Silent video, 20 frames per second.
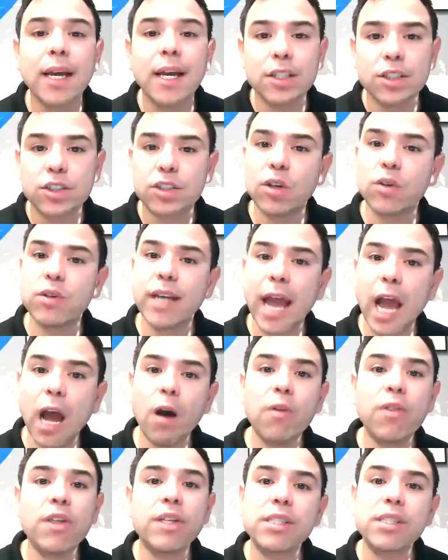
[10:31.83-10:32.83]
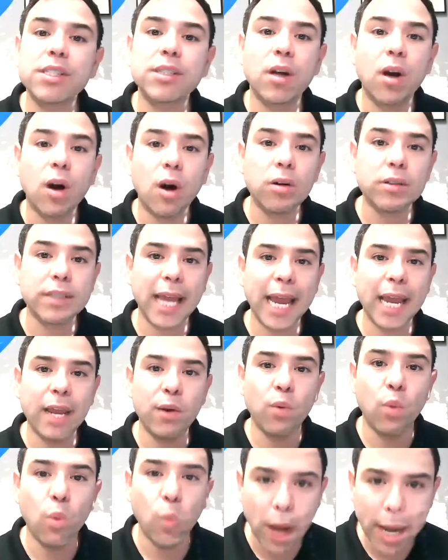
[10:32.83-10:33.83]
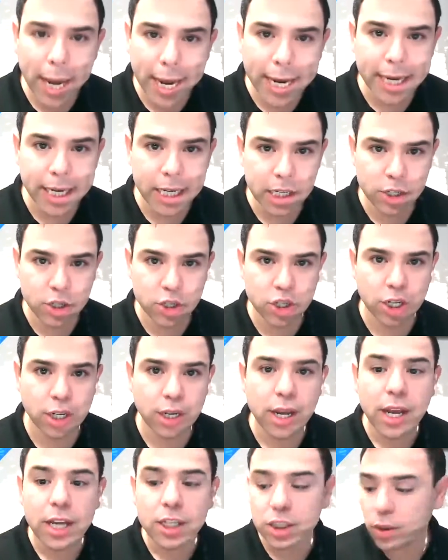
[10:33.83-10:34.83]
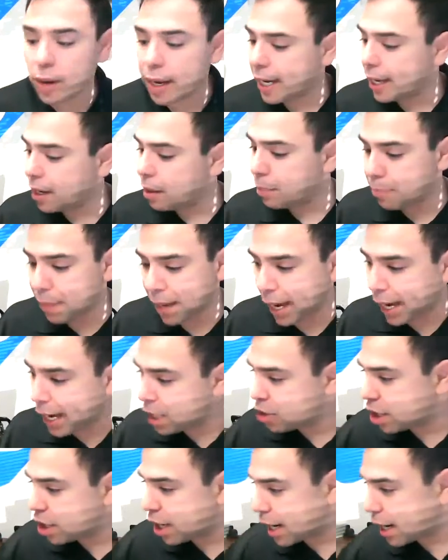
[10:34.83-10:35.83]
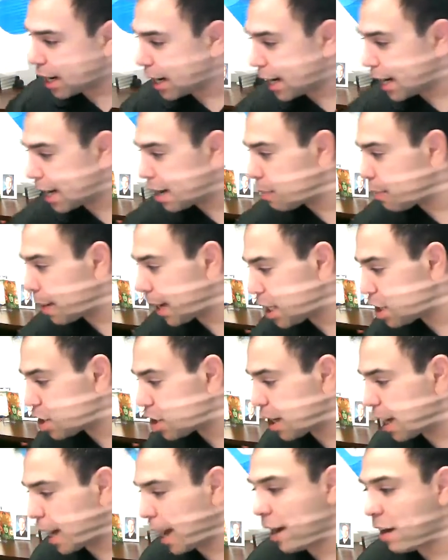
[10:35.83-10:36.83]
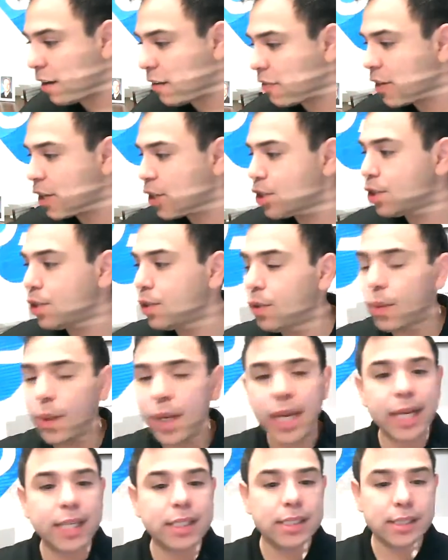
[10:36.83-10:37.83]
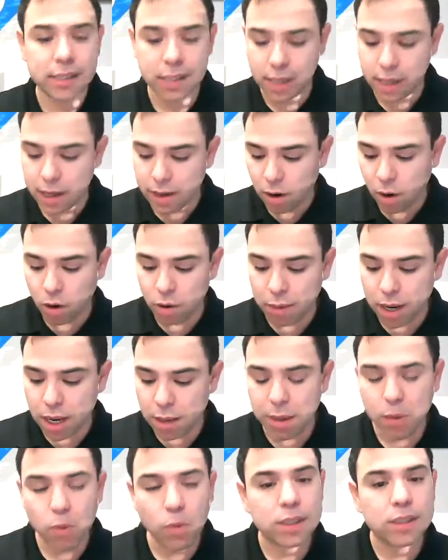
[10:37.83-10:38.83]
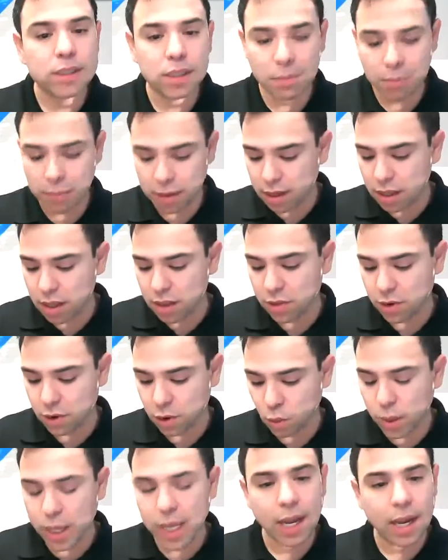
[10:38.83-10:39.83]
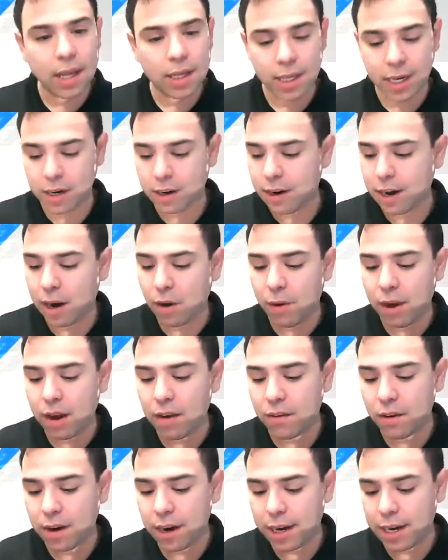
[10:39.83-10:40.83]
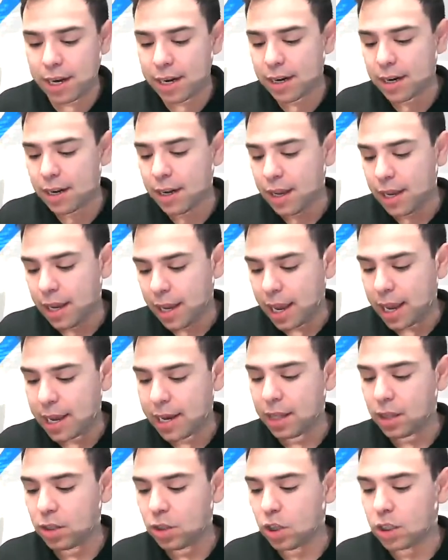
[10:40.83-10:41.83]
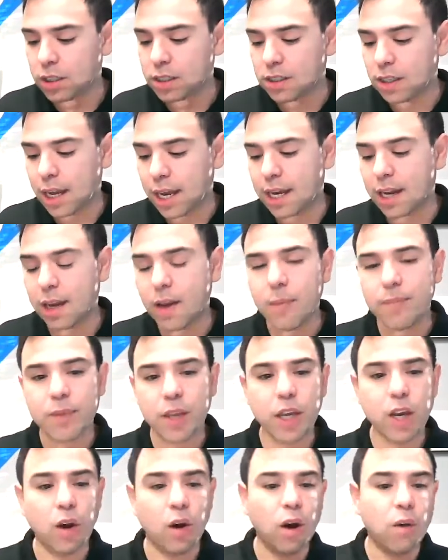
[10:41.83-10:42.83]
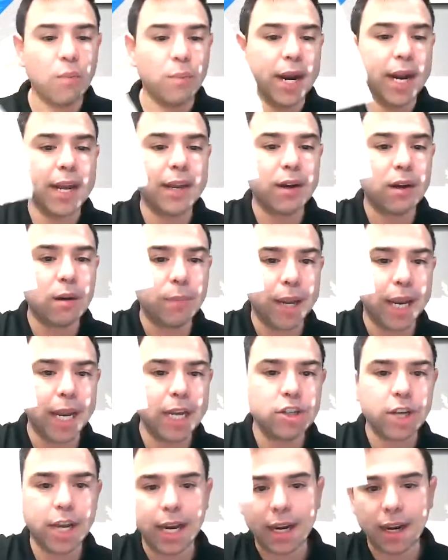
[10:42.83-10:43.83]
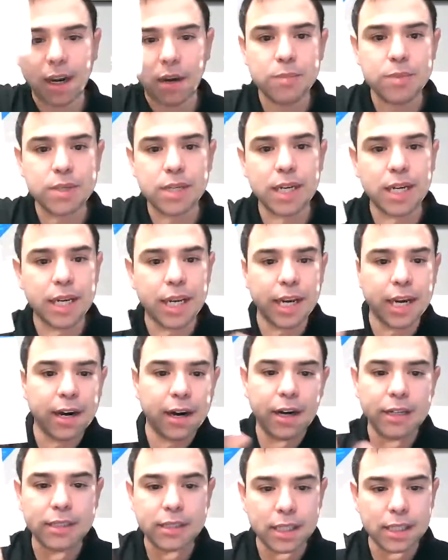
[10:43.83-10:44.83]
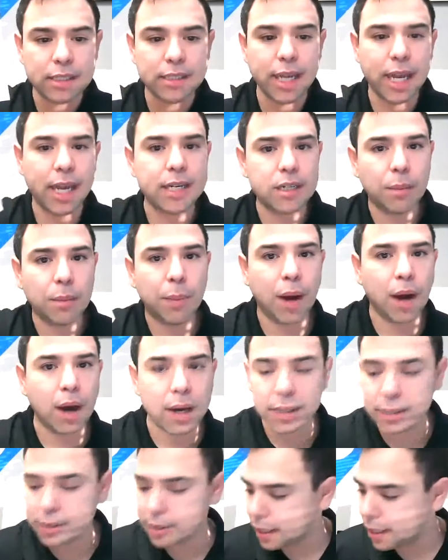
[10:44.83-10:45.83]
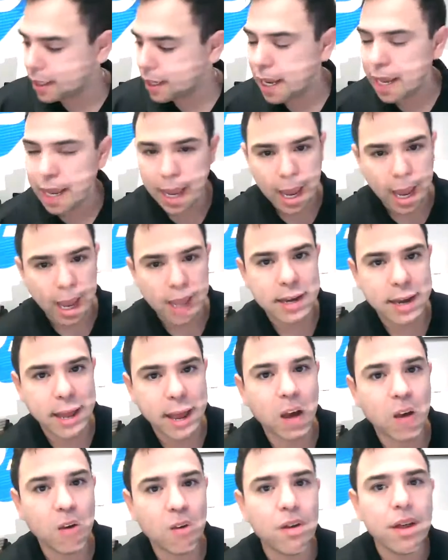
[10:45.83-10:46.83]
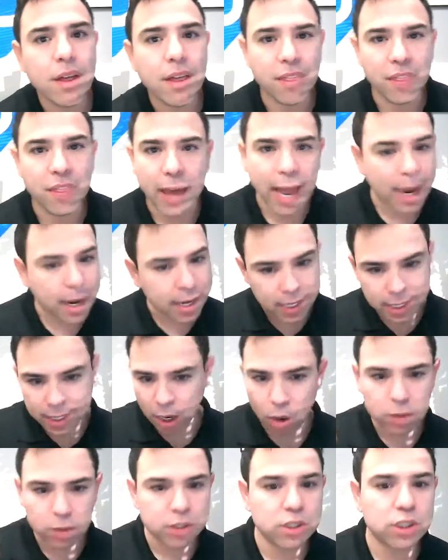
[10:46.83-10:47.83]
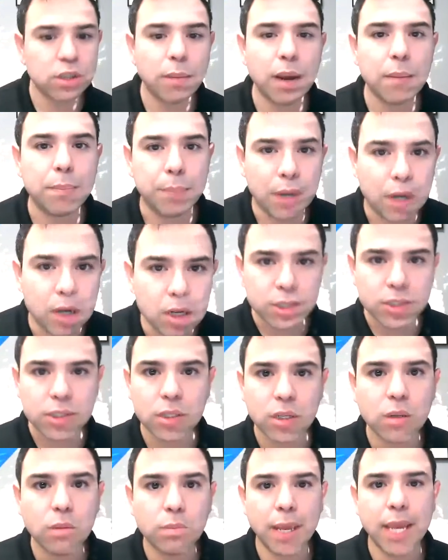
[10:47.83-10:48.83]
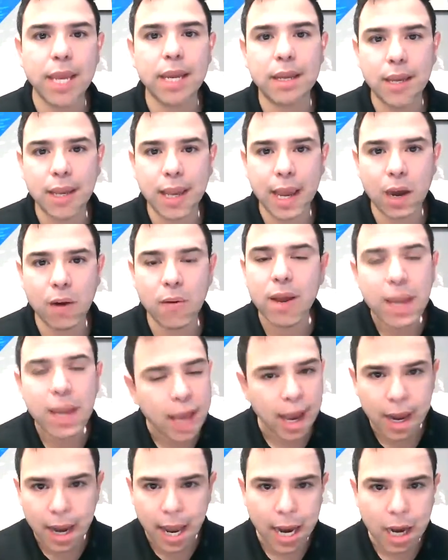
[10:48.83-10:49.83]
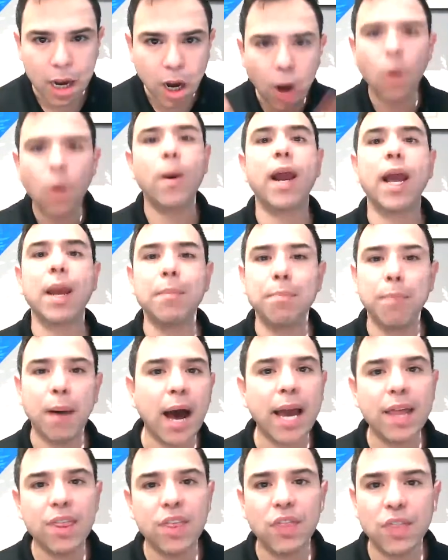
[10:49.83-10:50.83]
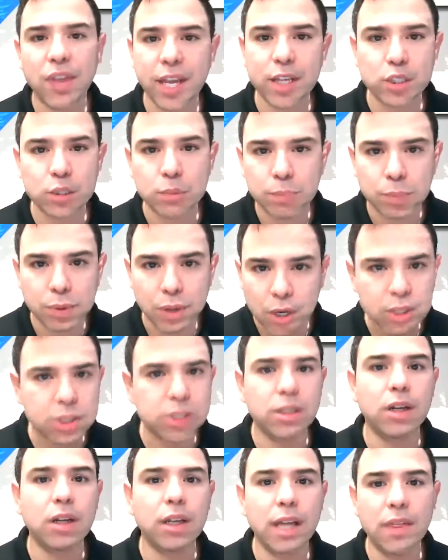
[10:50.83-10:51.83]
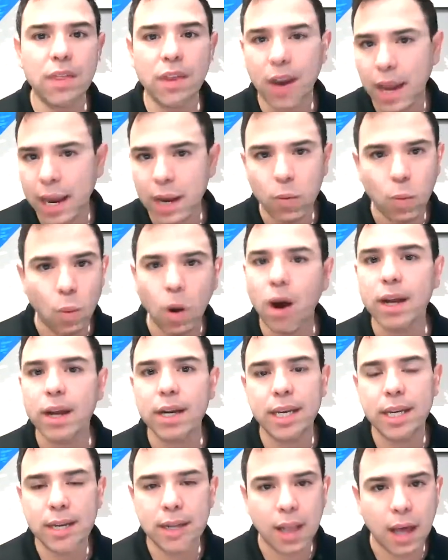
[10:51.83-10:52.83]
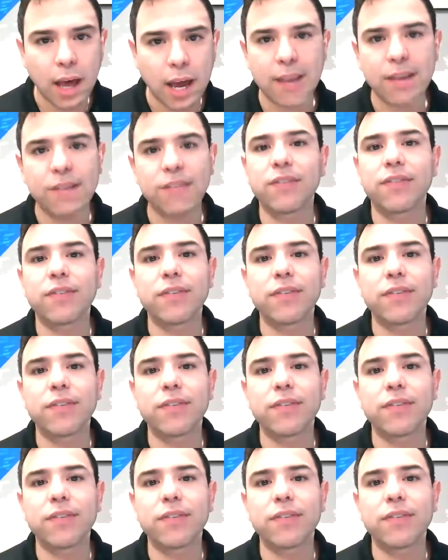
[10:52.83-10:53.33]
So now this is called a wage. So I get a paycheck every 2 weeks, or maybe once a month, or weekly, or however, and it looks like, you know, a regular paycheck comes in here, it says net deposit, and now that goes into my personal bank account, and I go and I buy the things personally that I want in life.